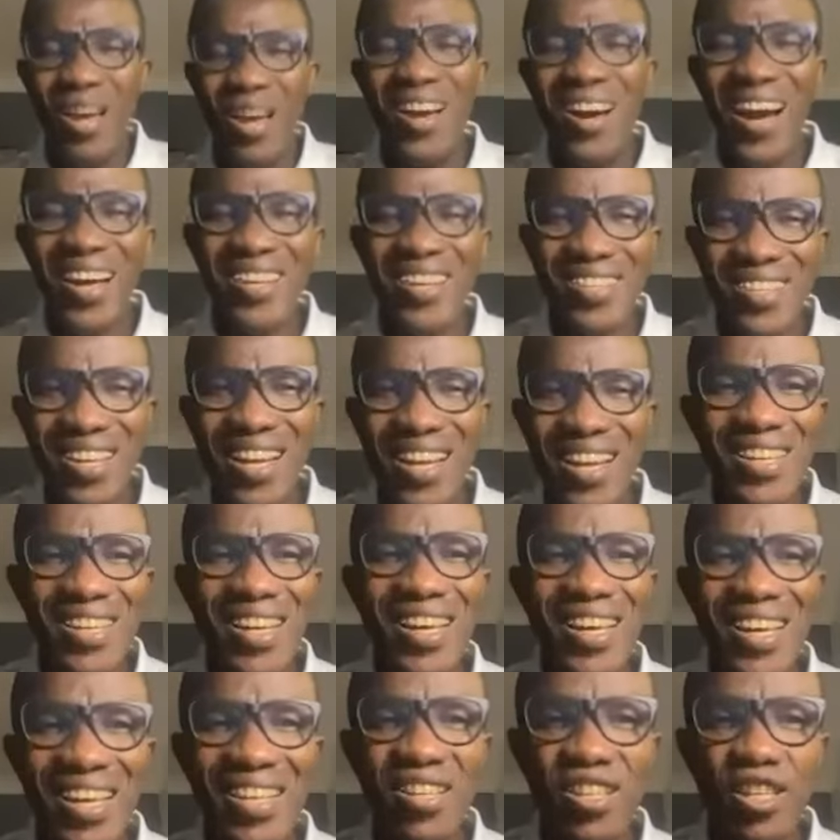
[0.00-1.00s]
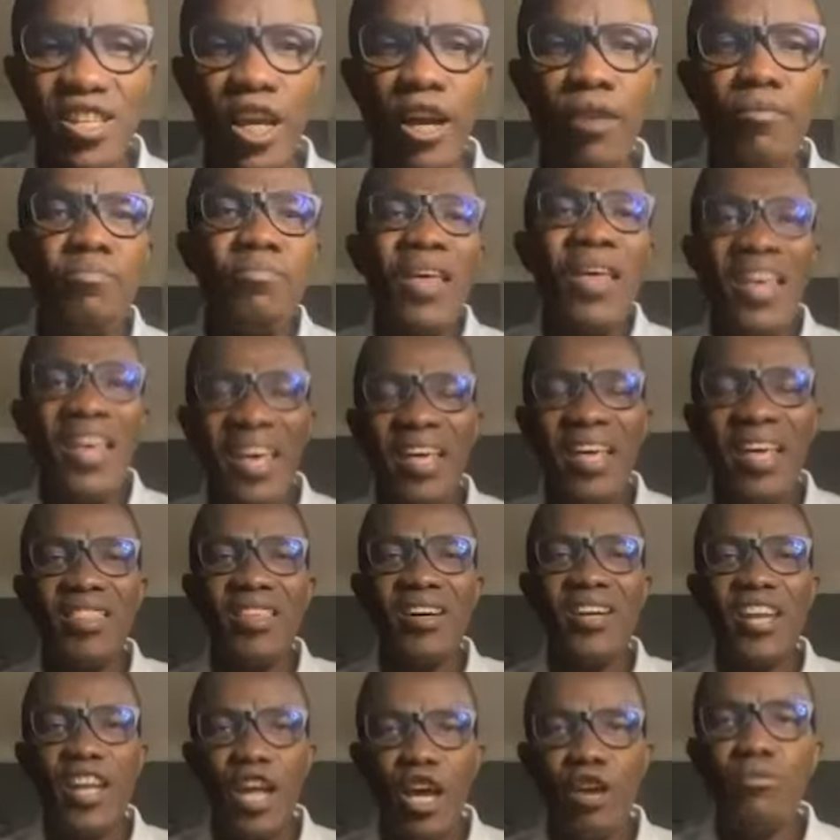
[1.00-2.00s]
I stand against them in
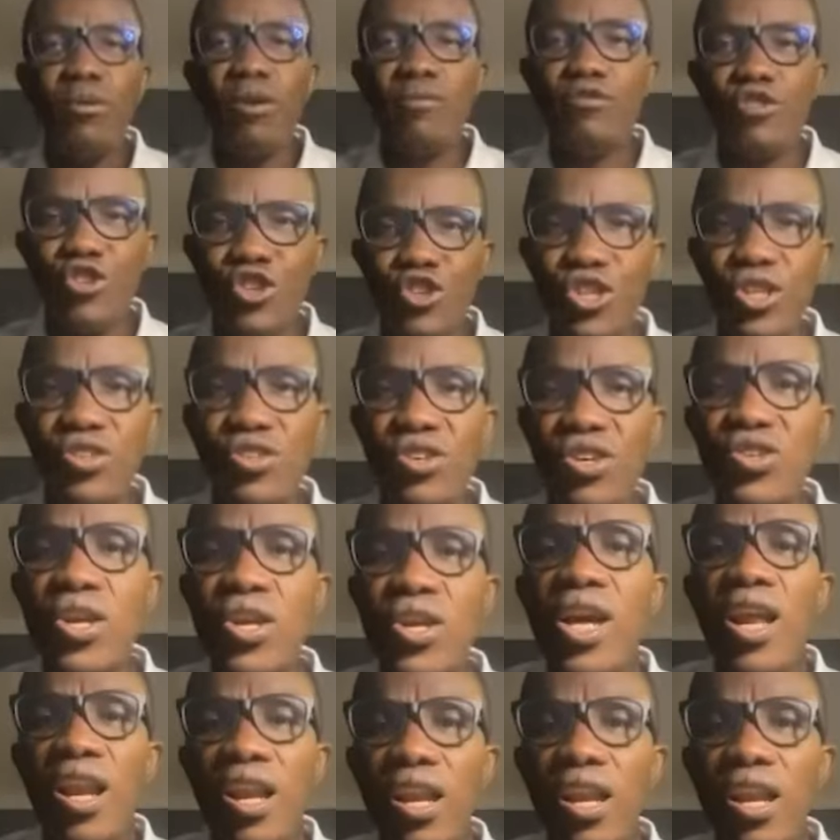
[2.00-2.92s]
the name of Jesus.